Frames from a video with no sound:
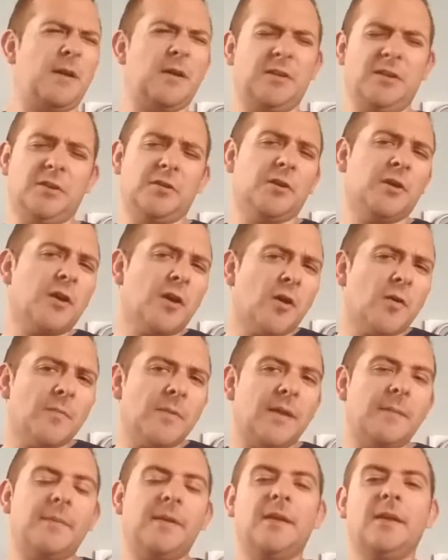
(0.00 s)
a year ago
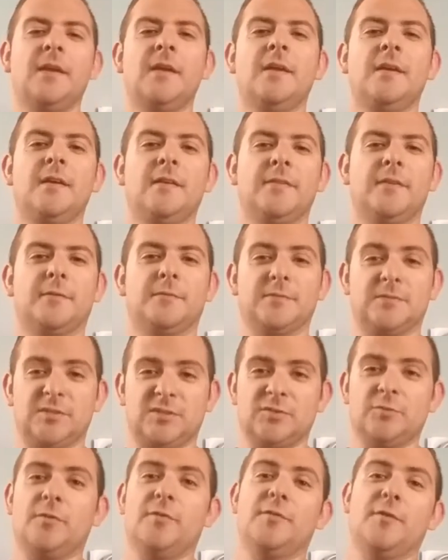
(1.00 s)
maybe, there was a
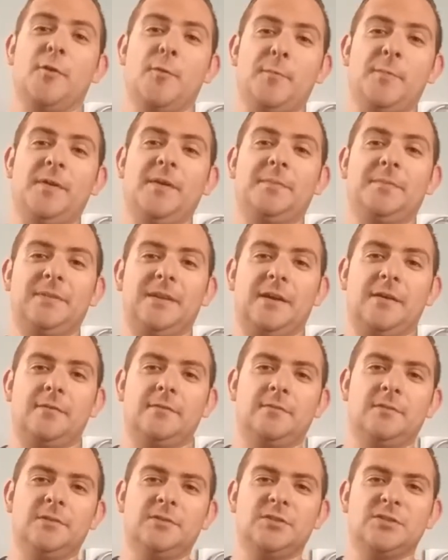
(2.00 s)
store that opened up
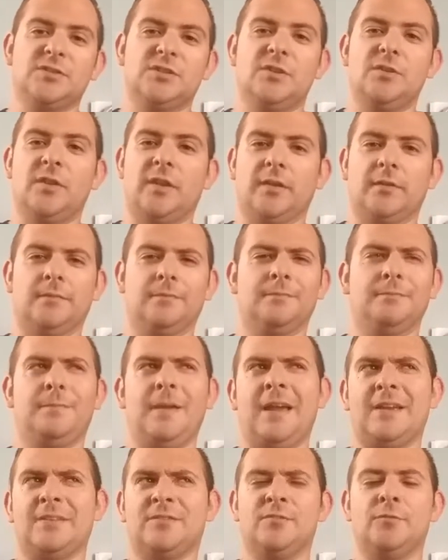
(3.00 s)
down just in like
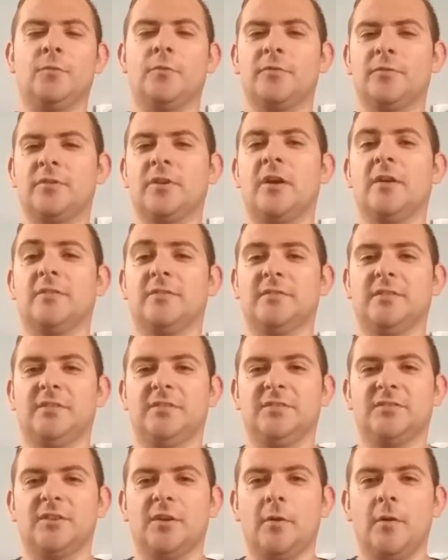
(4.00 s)
past North Charleston.
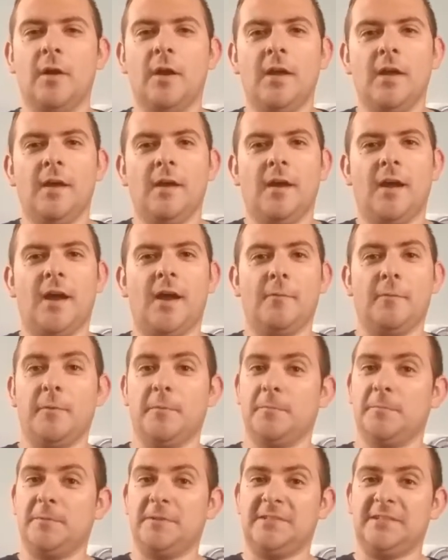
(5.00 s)
So
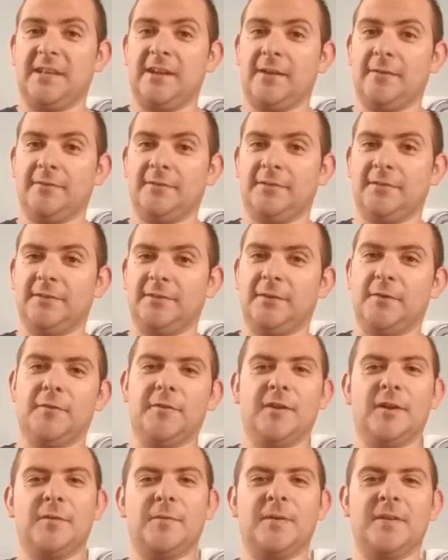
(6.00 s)
we set out to go
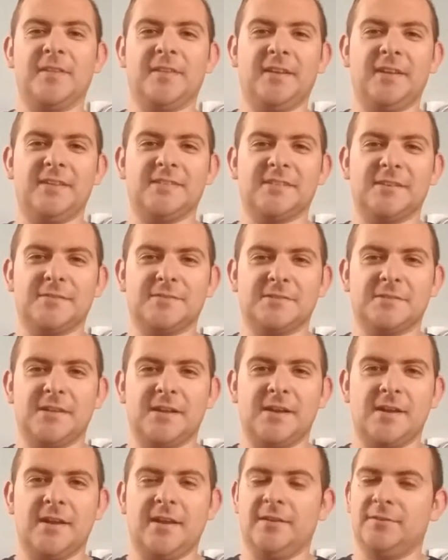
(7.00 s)
there one of the days I was
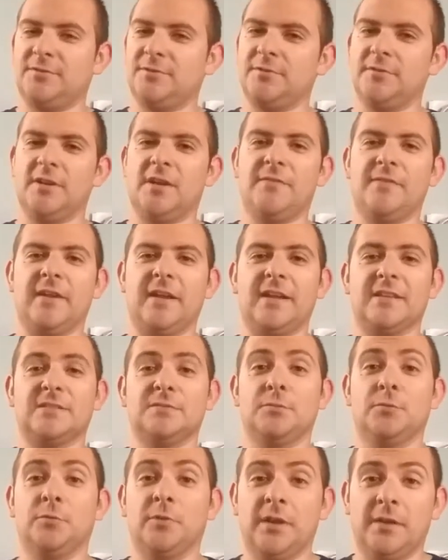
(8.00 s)
there, and sure enough I got
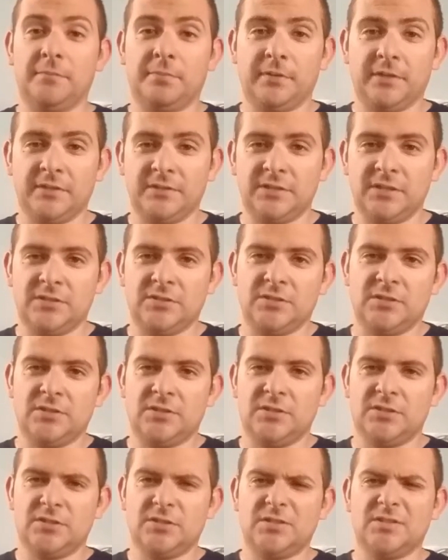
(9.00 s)
some great PlayStation
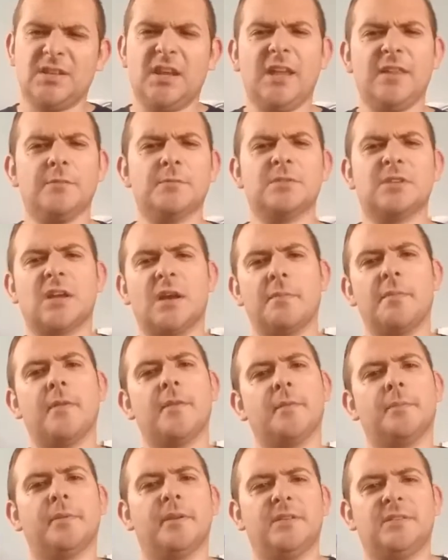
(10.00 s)
editions, and there was a couple
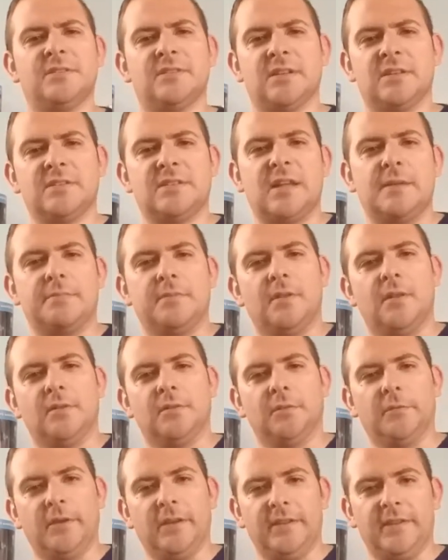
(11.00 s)
other places I stopped
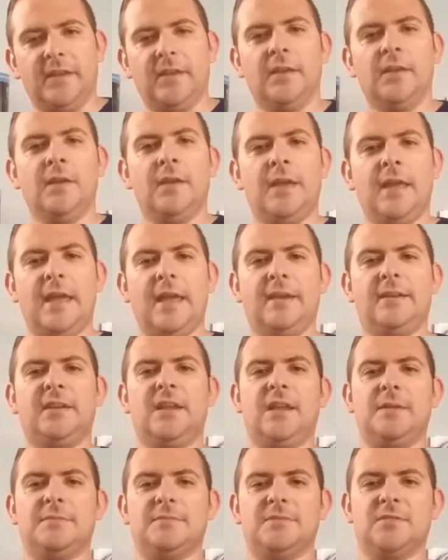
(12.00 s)
along the way that had
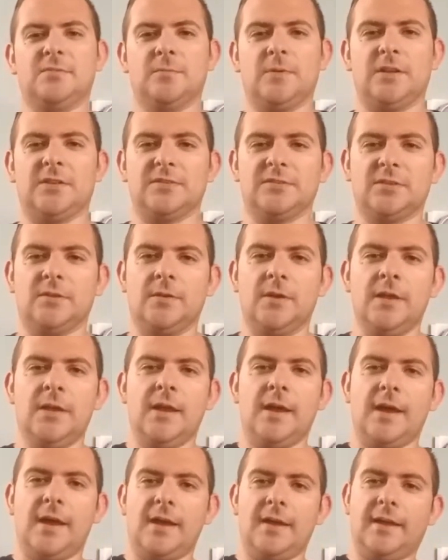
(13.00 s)
games as well. So
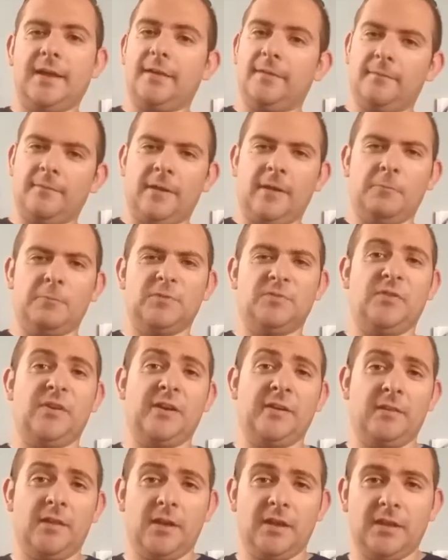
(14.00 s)
I was
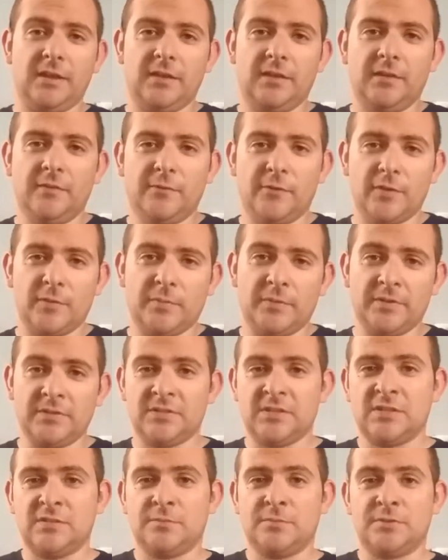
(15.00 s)
very lucky for the
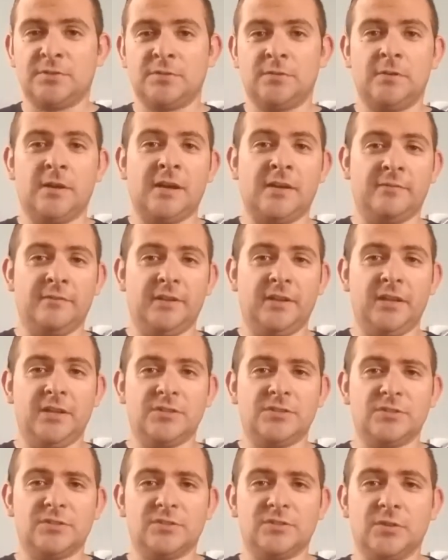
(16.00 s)
PlayStation Pursuit on
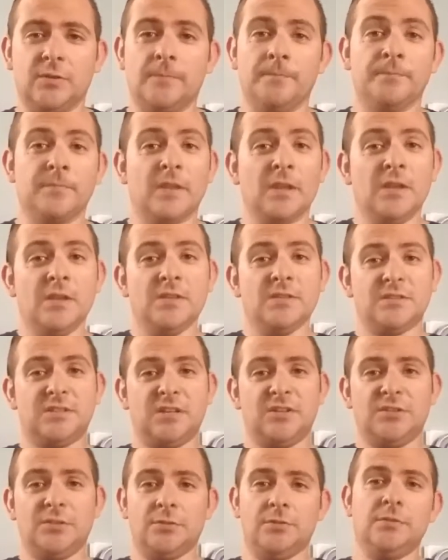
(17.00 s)
vacation. So
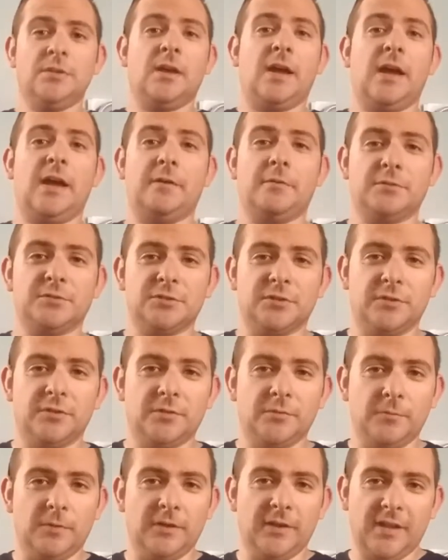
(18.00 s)
stay tuned, I will show
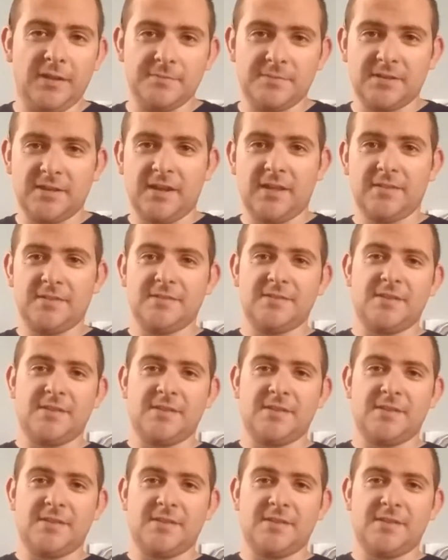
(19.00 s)
you what games I got this